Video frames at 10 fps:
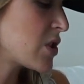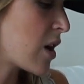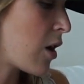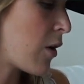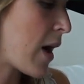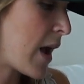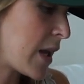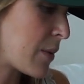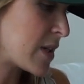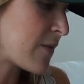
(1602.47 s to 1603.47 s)
So
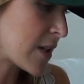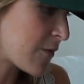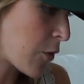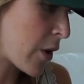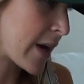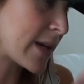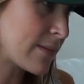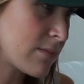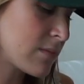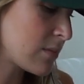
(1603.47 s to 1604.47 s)
anyways, fast forward,
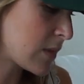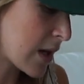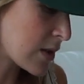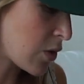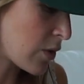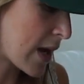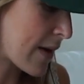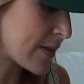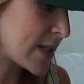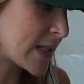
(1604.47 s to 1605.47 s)
I get told I
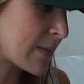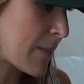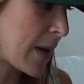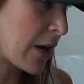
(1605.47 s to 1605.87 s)
have a cyst in my